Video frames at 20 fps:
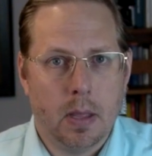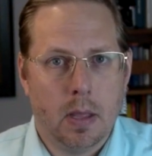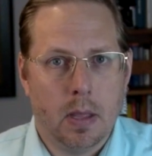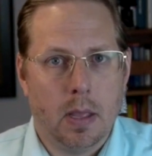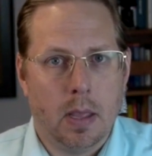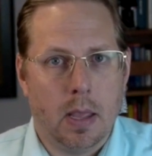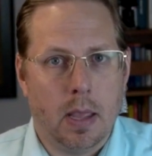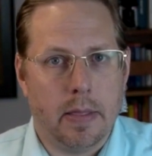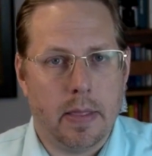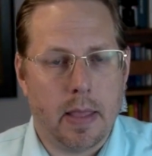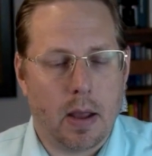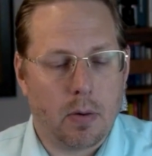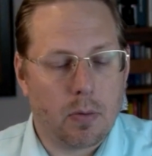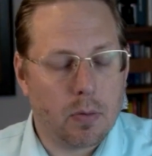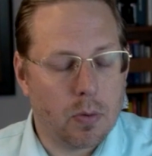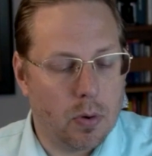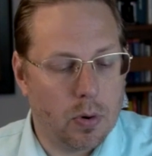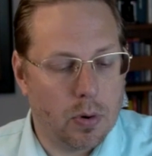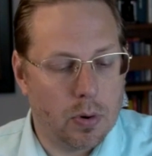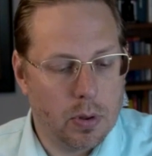in that
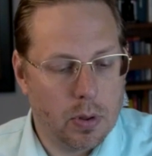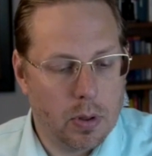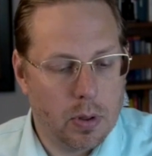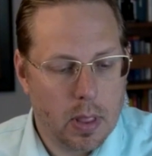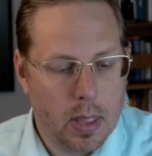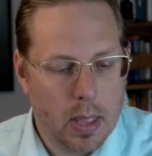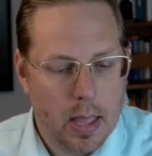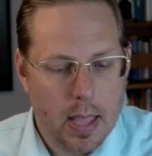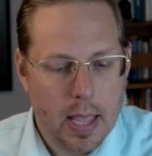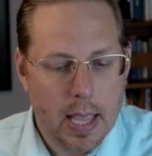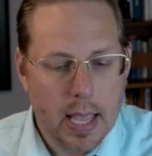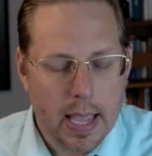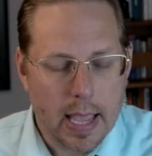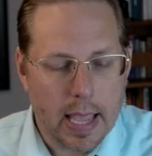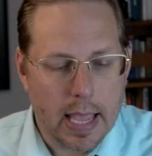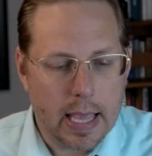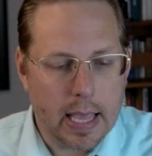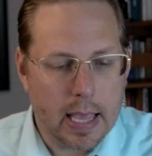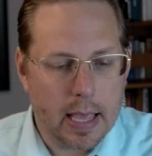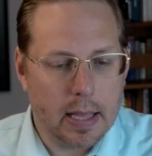role.
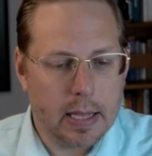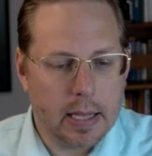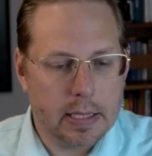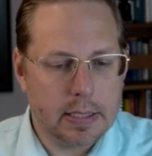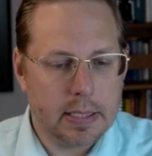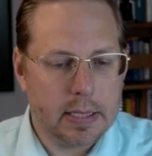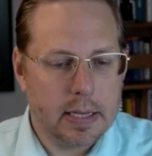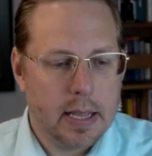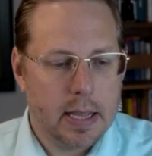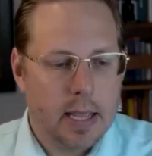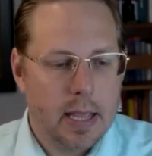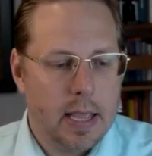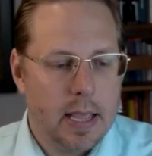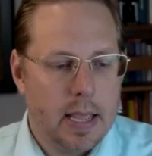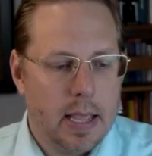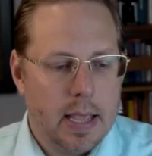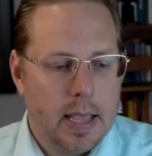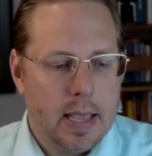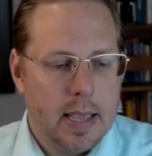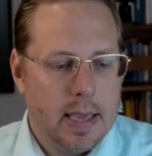And
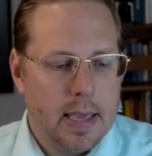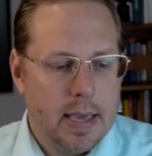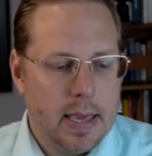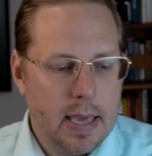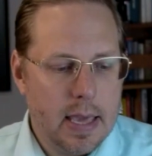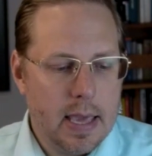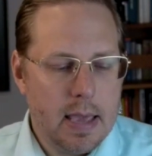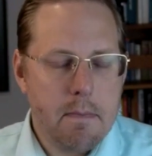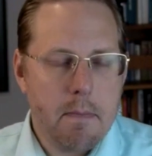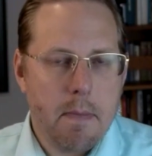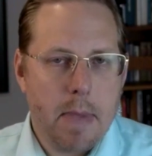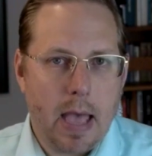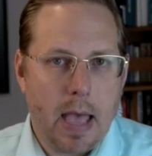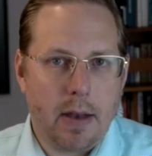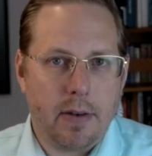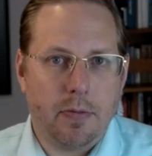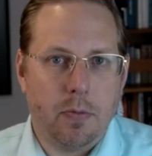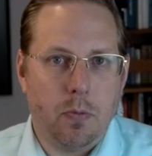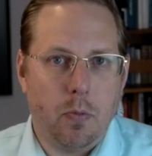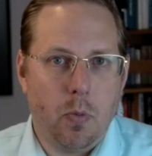he
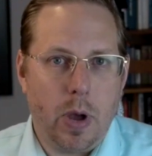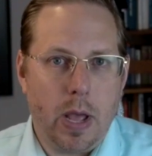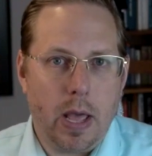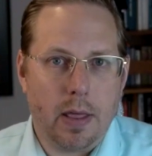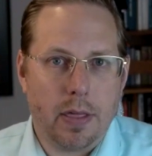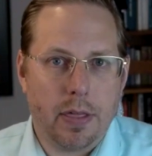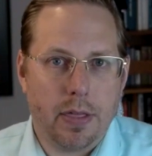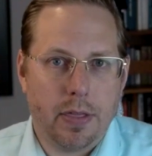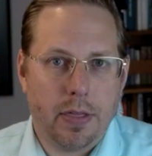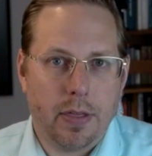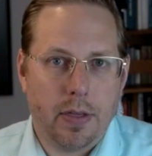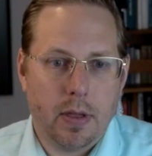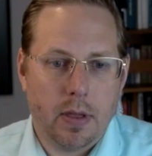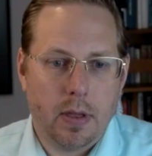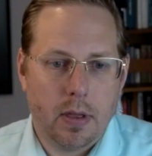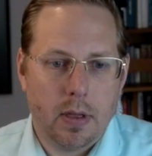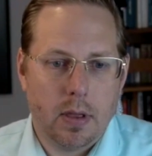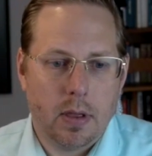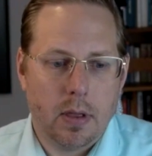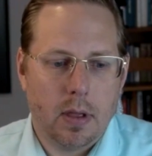met with
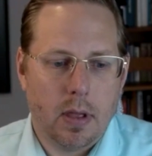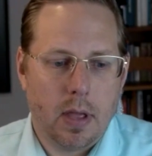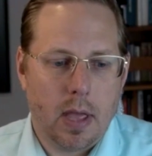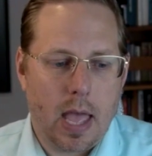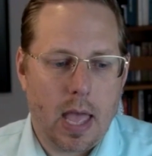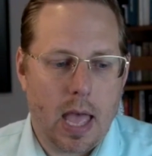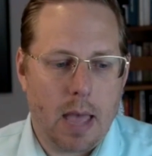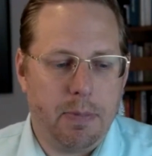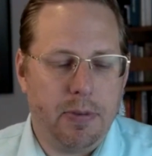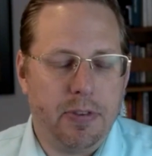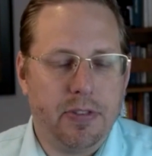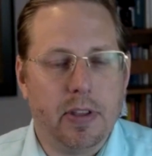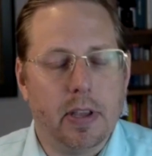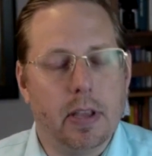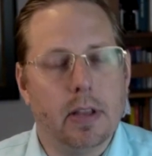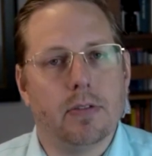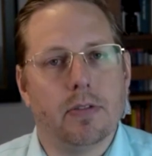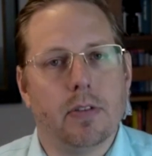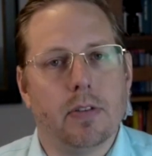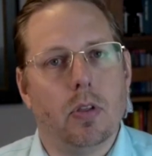
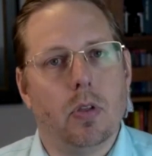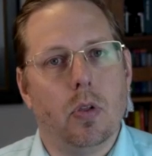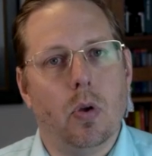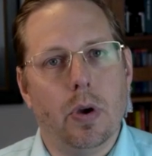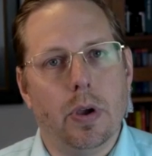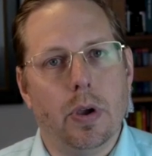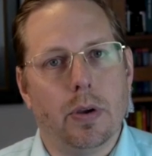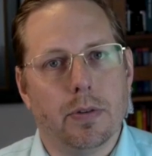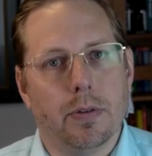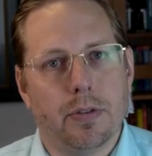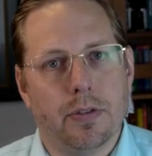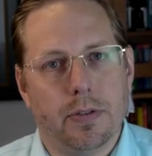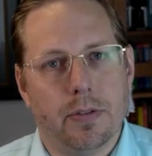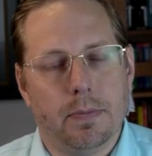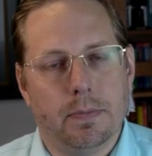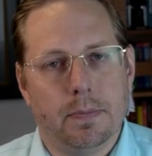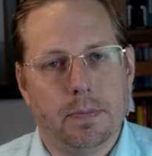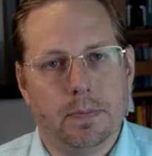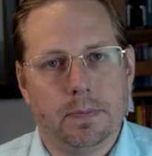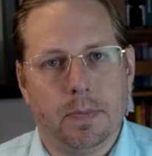Epstein's lawyers.
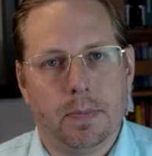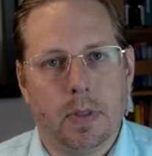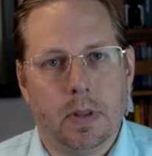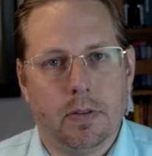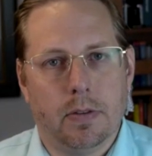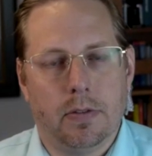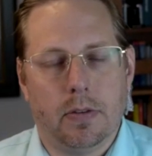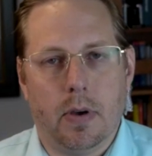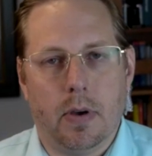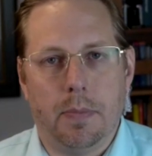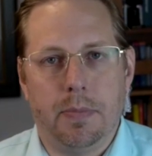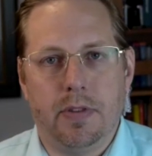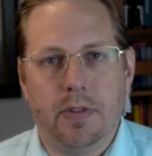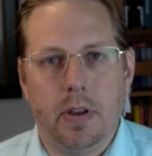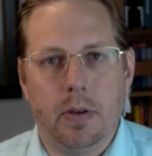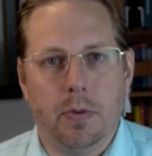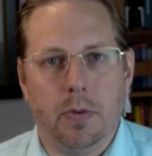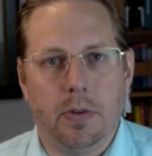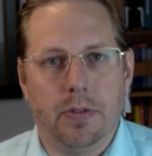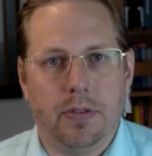So
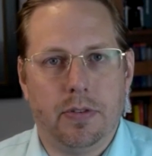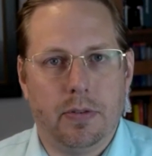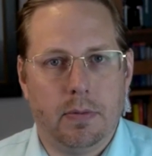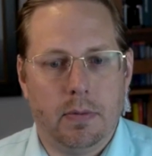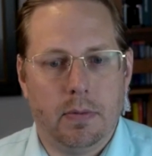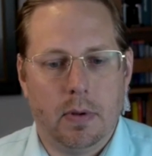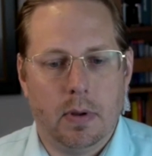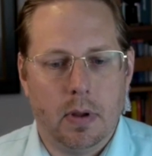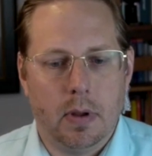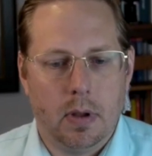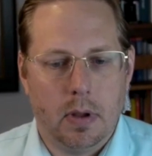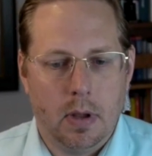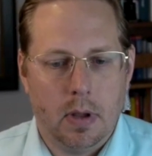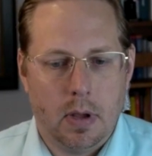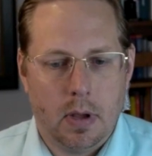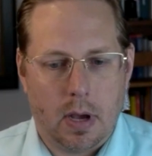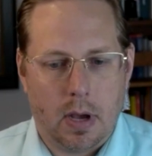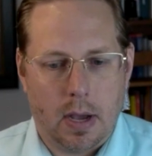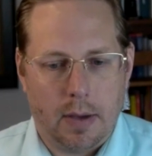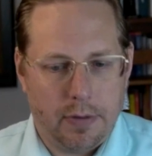Epstein was
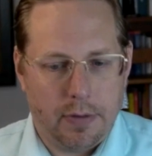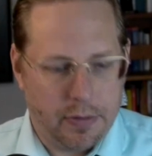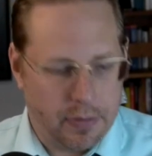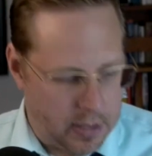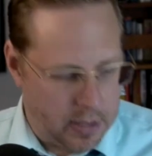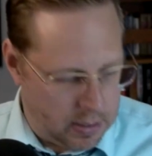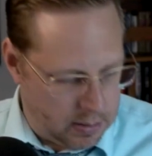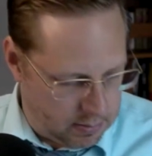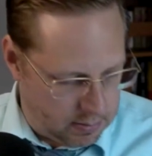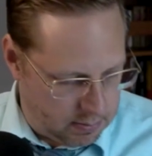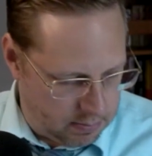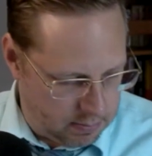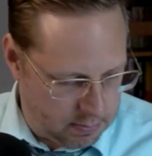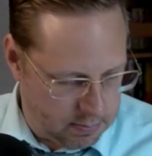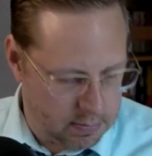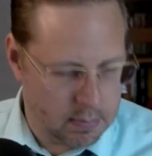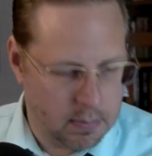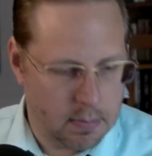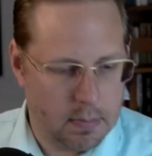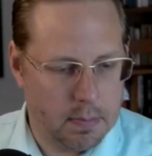obviously
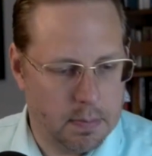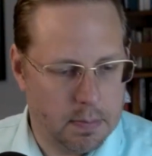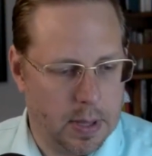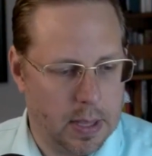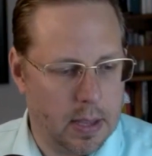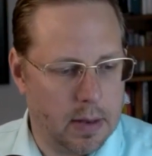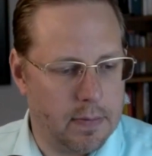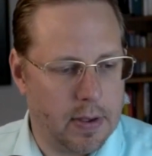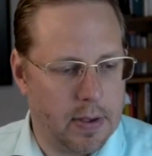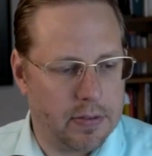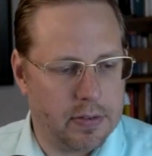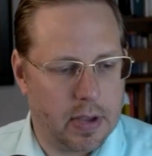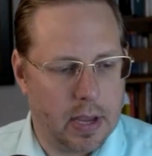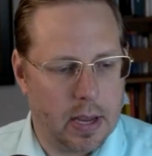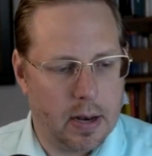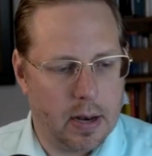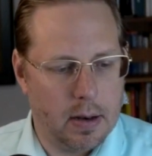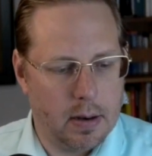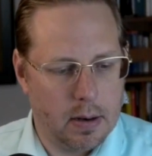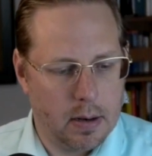being investigated.